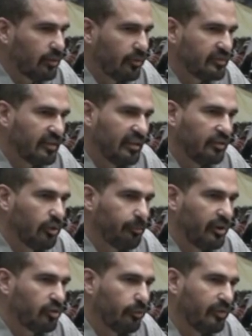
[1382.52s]
I was saying to
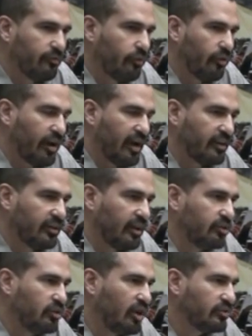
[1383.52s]
Alberto before,
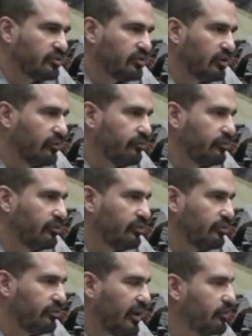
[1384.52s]
I'm not sort of
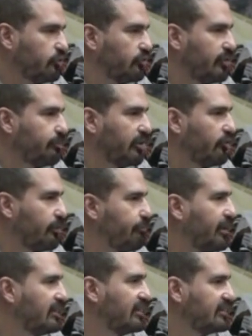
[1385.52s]
trying to simply
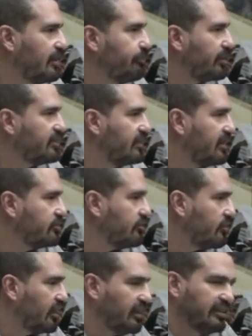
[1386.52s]
repeat the same
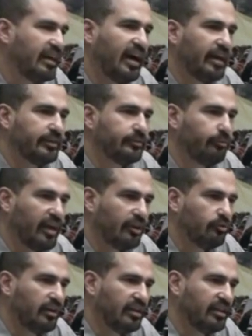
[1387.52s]
presentation 30 times, but
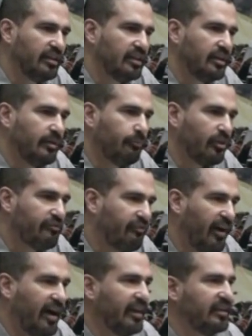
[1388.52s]
actually
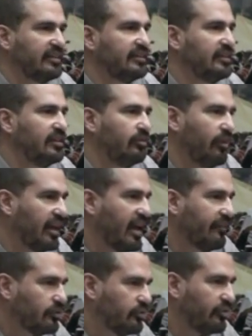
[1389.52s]
modifying what I
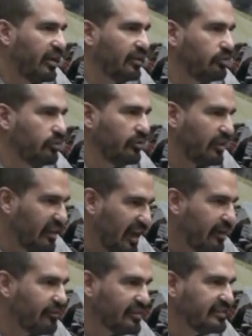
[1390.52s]
have to say in
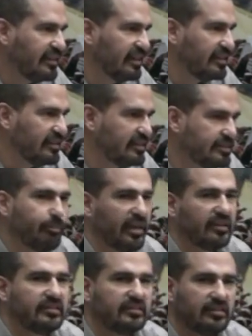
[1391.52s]
every single
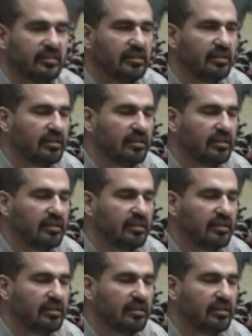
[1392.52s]
space.